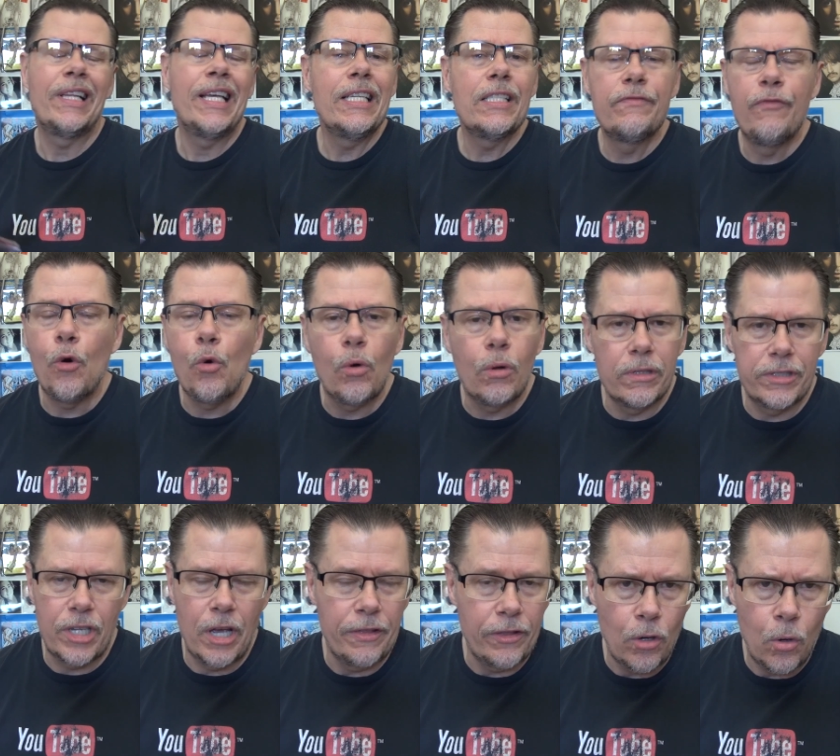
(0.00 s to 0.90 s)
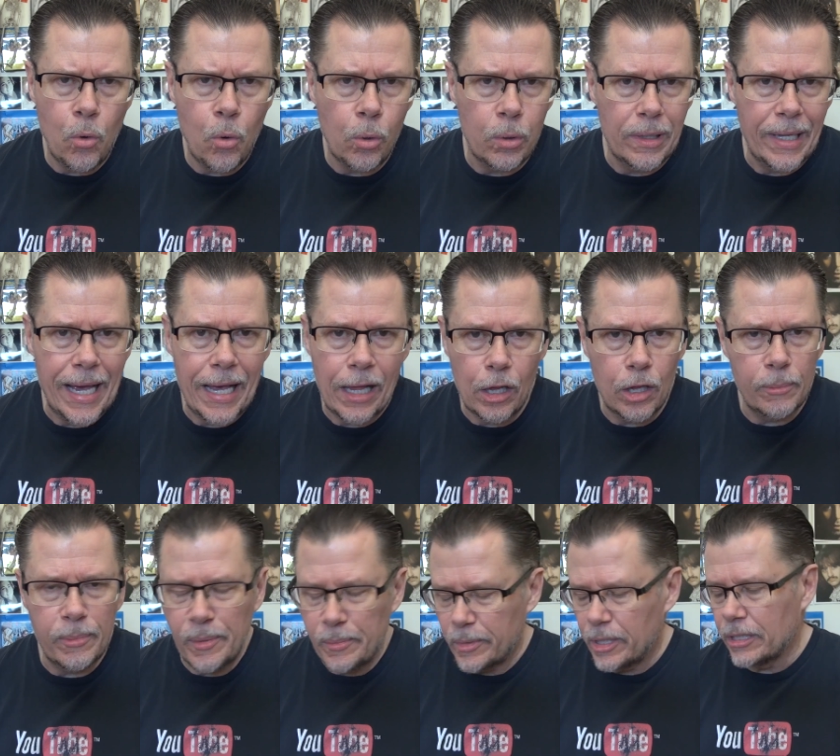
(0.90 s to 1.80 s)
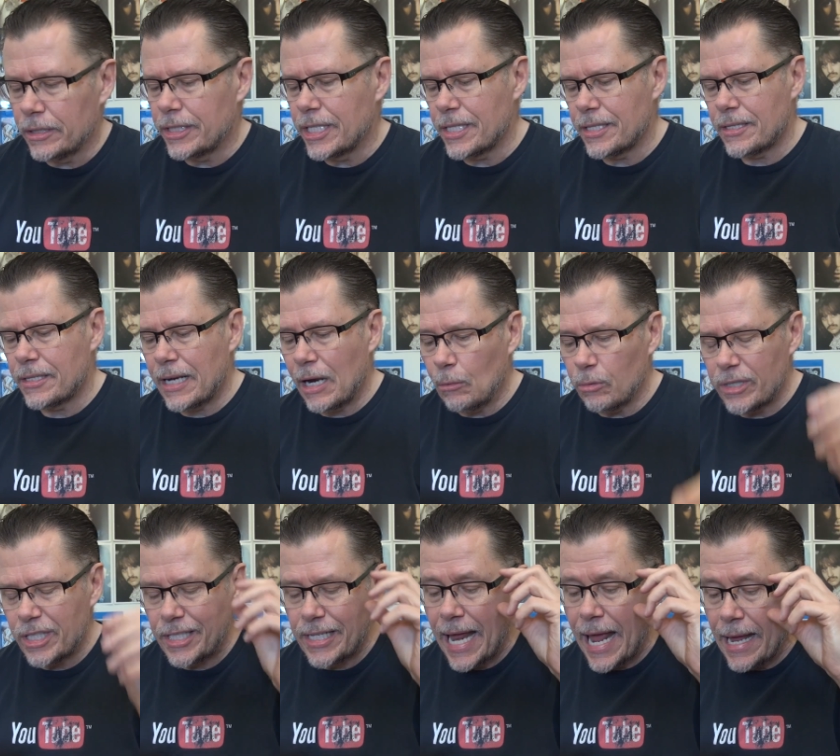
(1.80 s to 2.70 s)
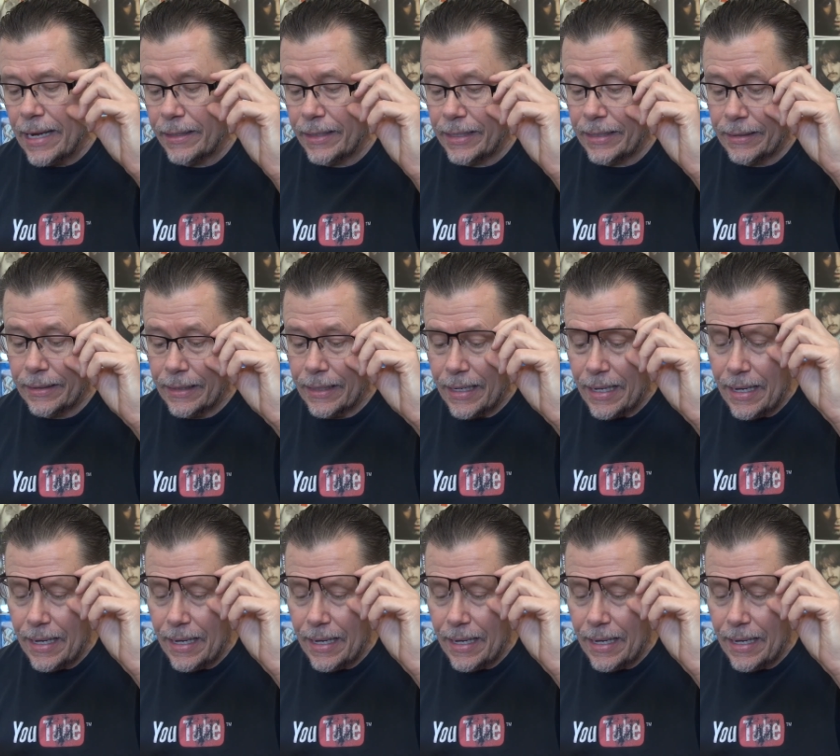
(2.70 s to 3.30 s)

His vocals on the whole album are just outstanding.